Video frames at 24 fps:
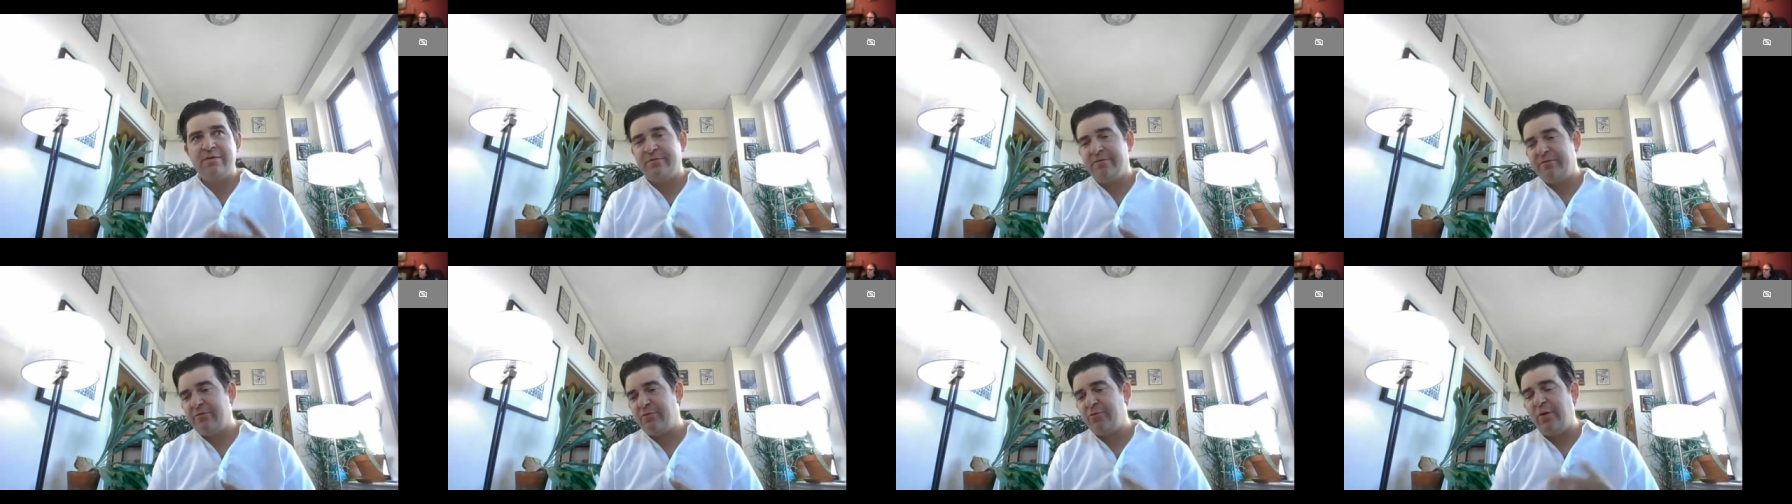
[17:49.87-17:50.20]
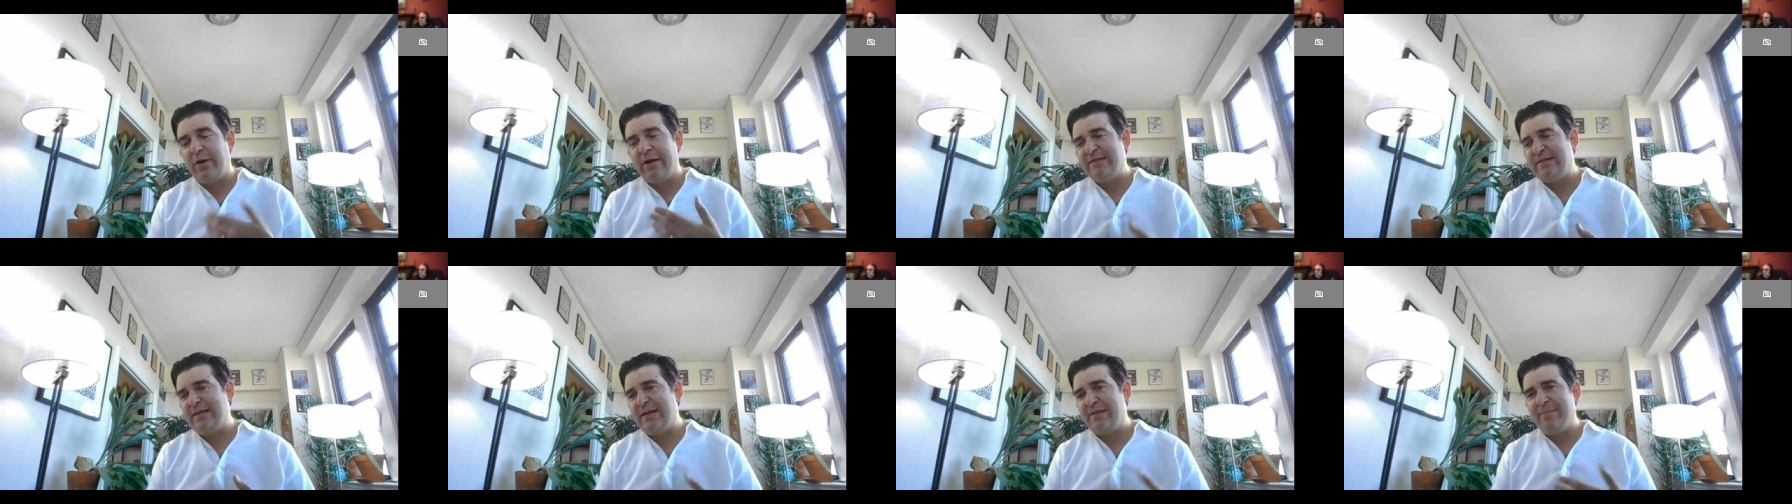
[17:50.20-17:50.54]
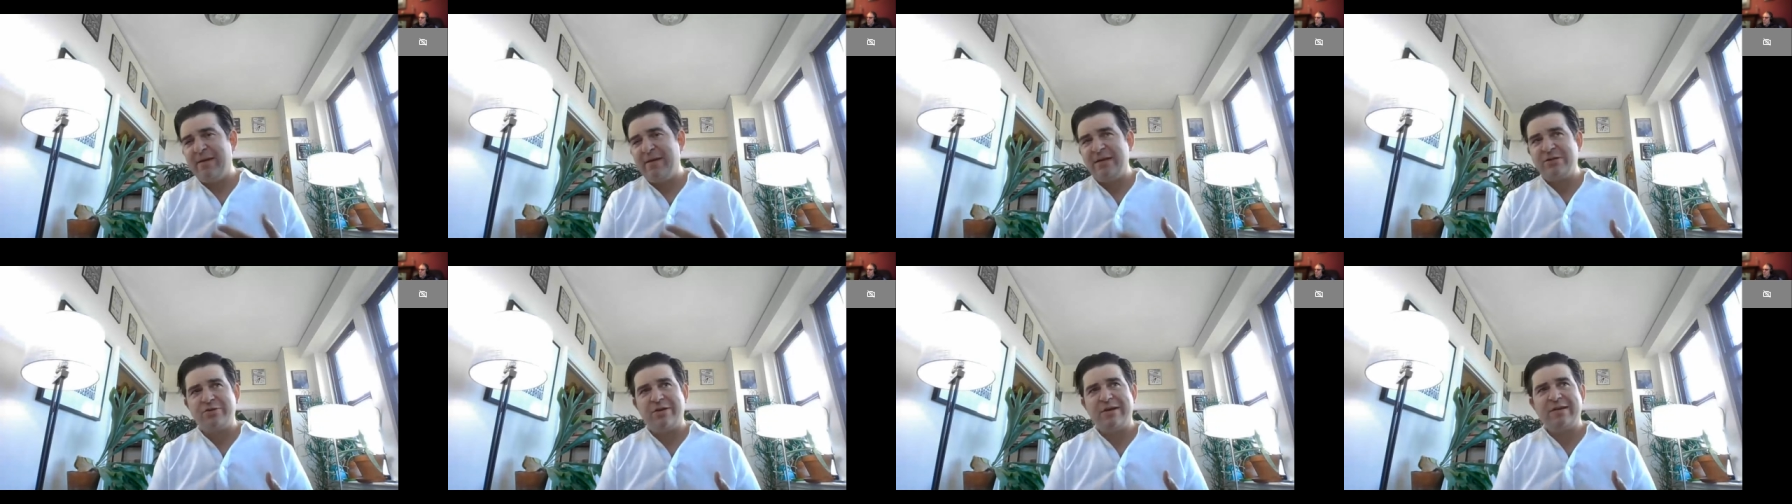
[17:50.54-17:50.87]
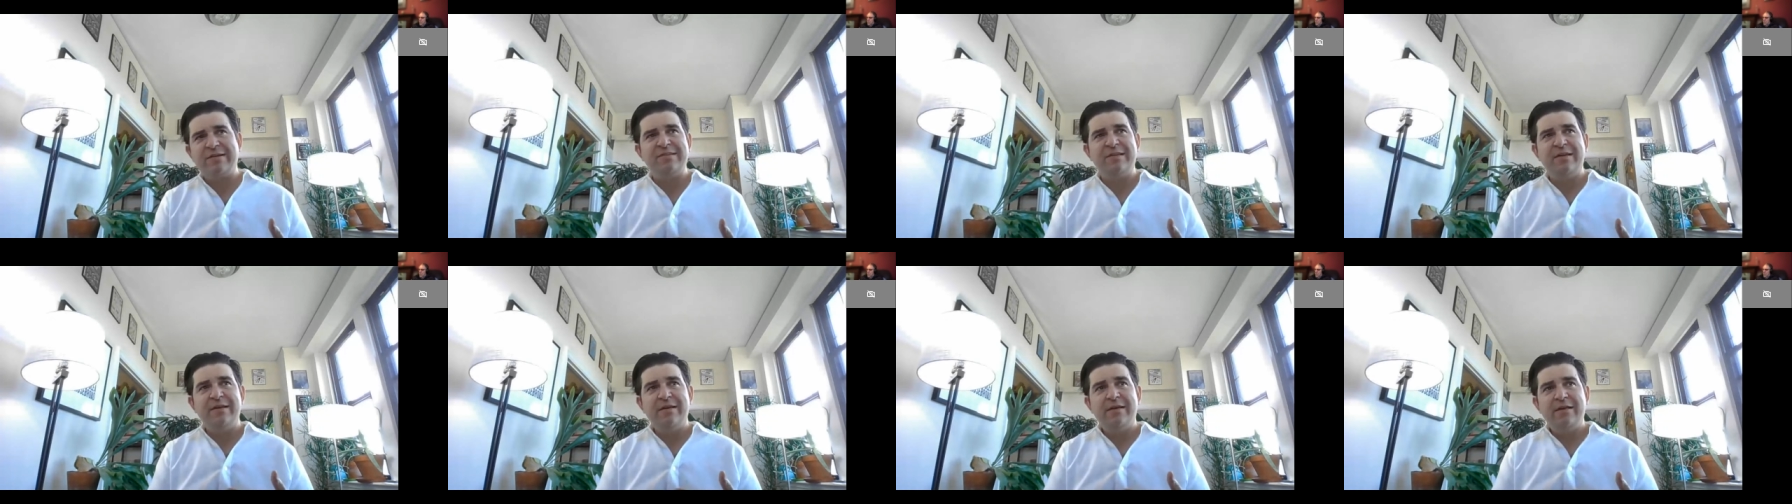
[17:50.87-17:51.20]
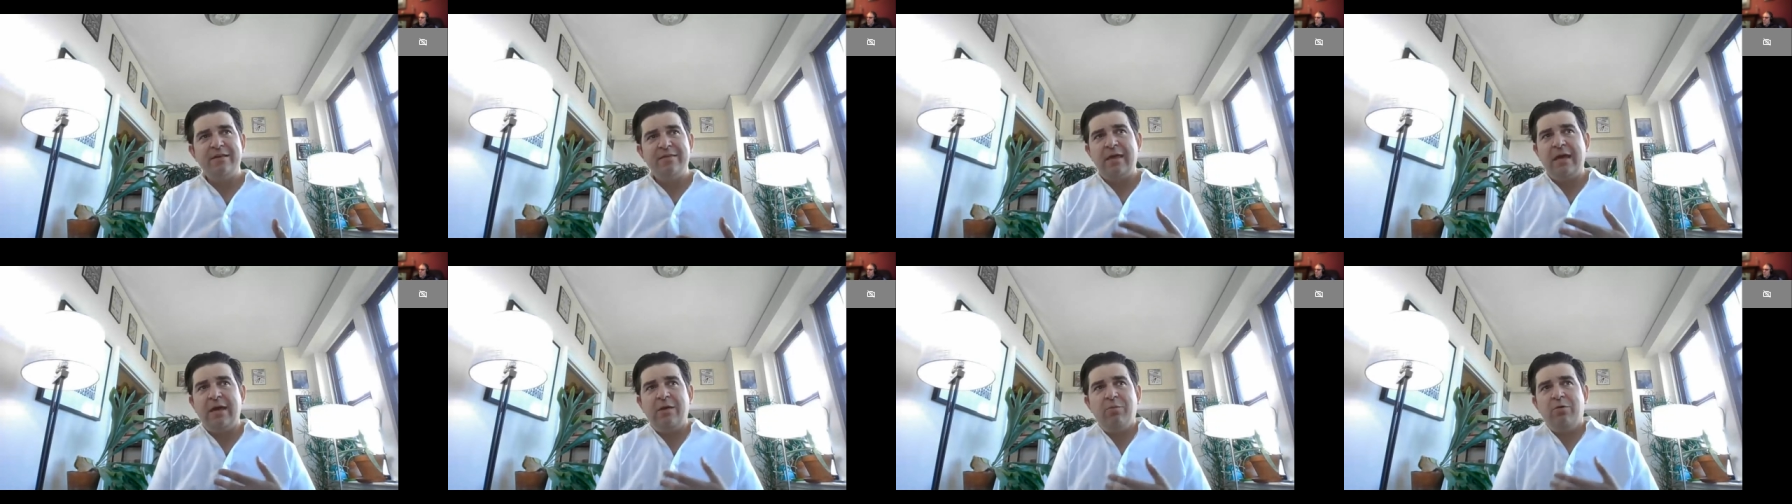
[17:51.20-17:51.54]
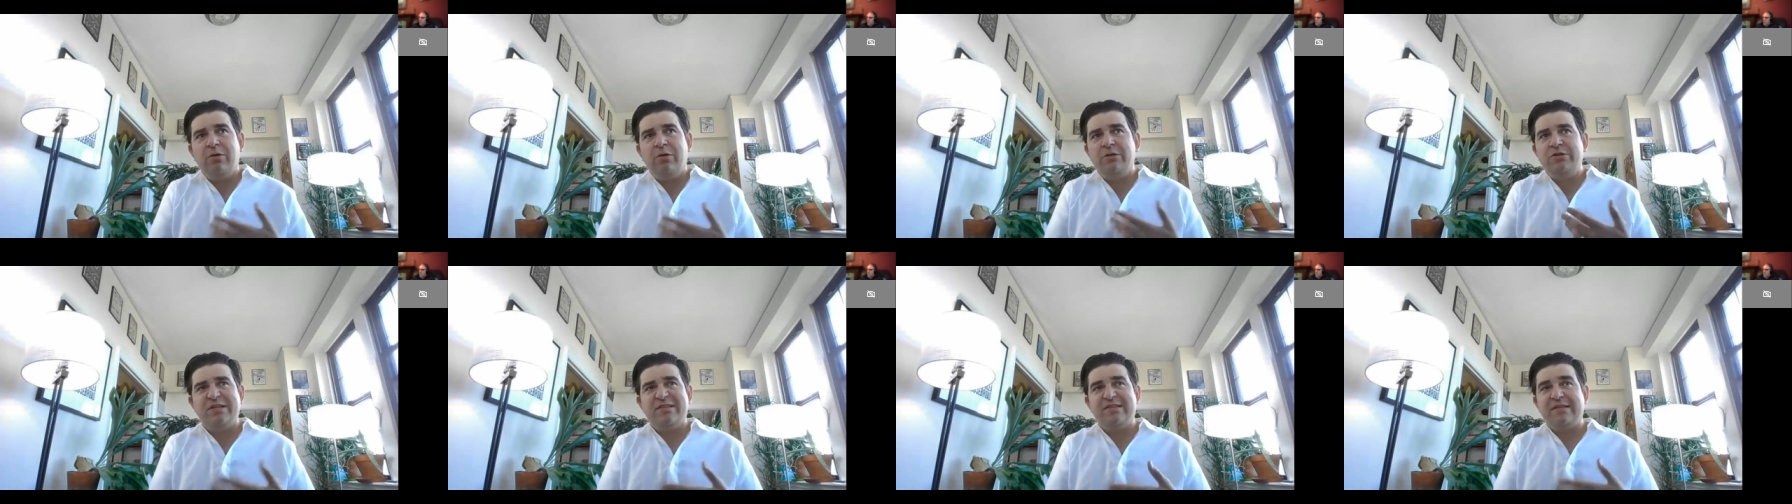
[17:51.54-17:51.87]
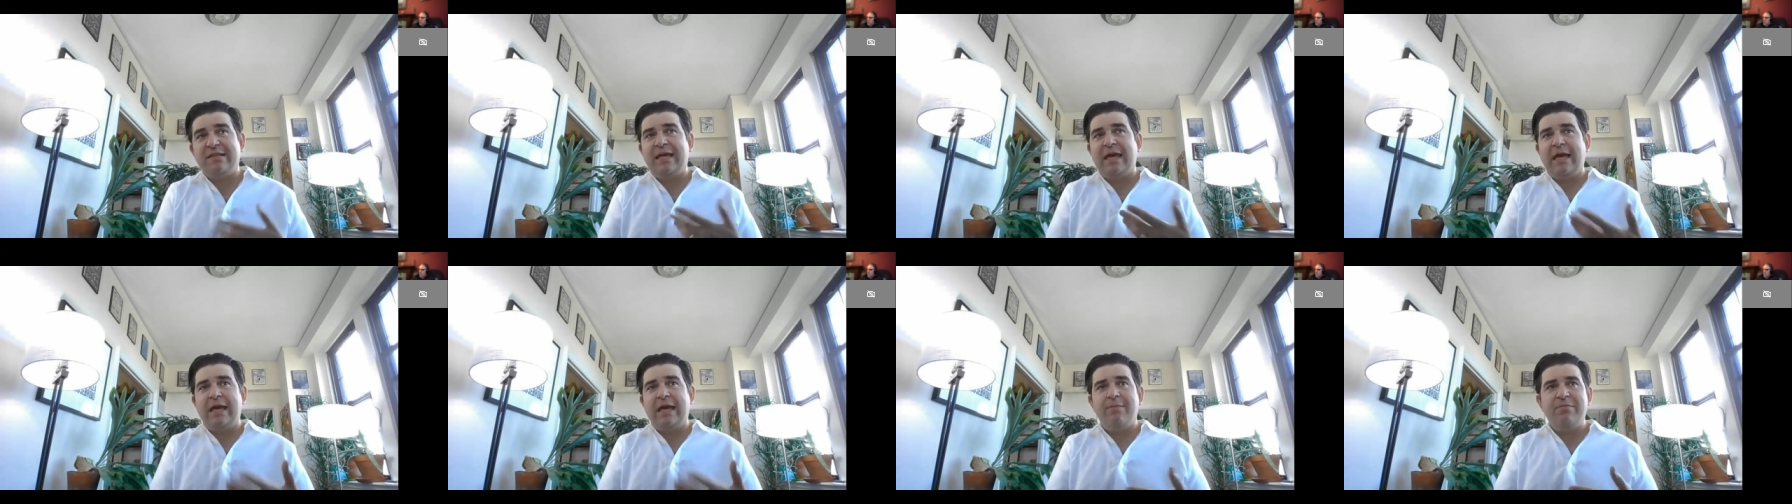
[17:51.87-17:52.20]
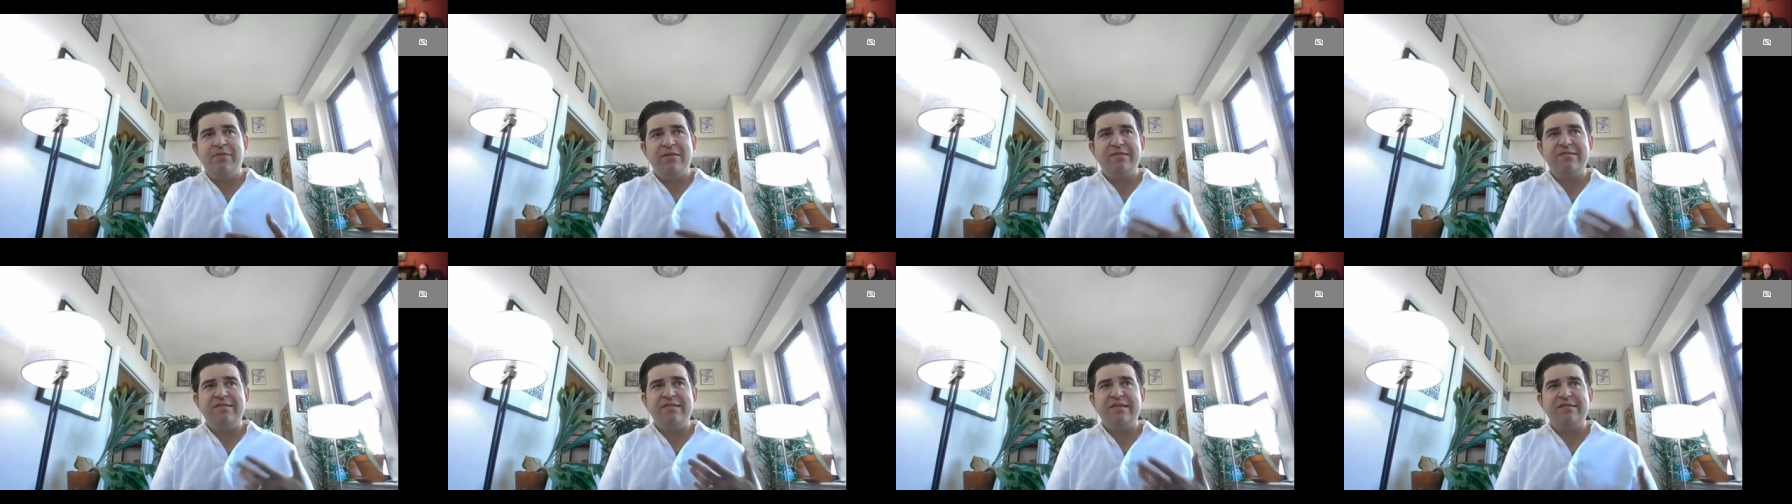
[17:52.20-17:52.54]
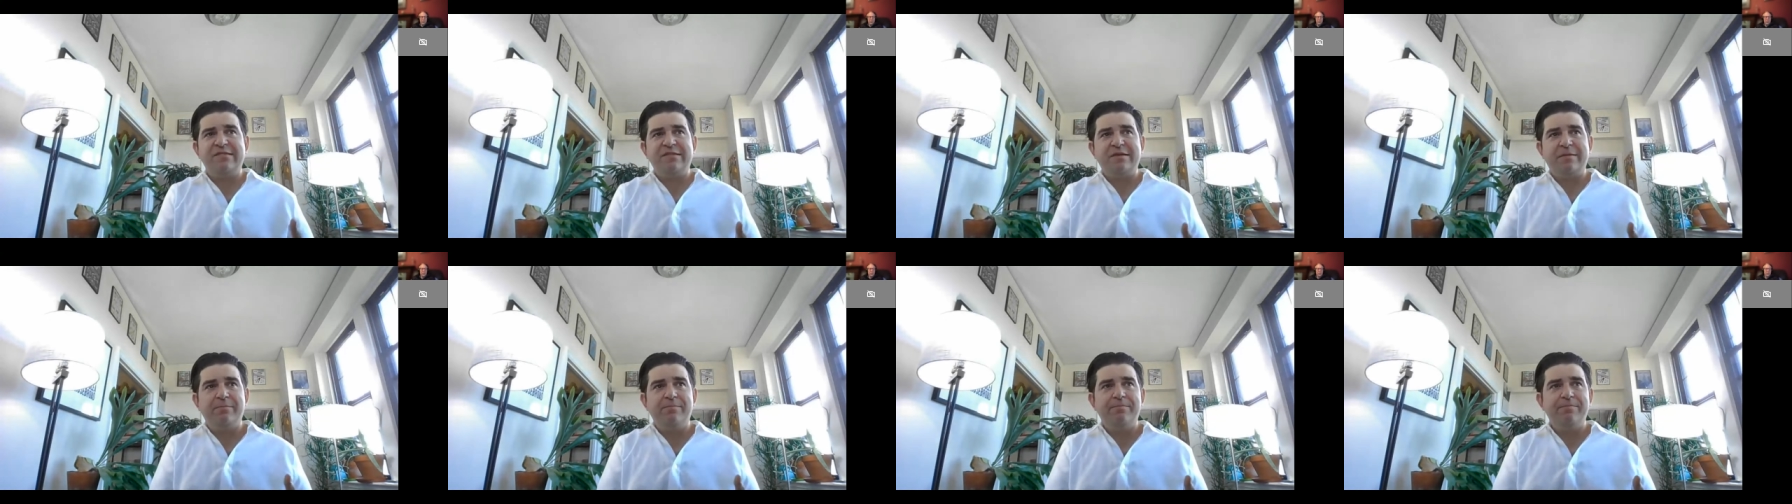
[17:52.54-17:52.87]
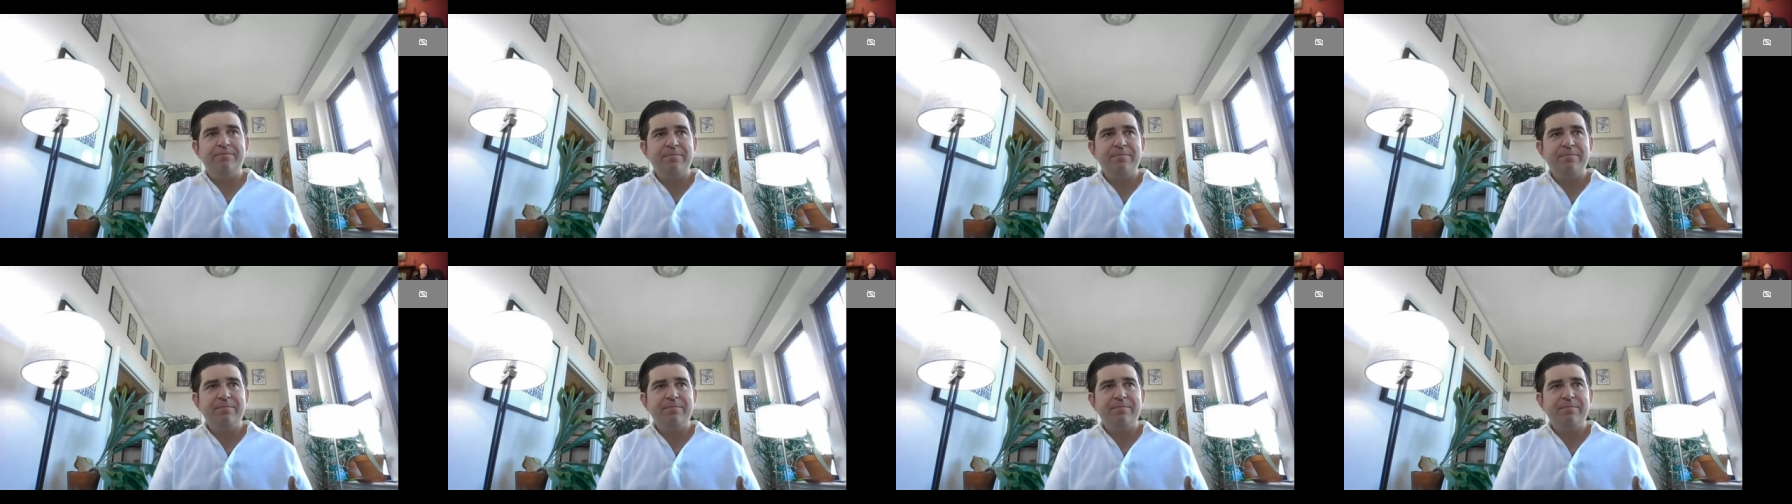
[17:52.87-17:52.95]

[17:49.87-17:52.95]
through quantitative metrics, they will just game the system.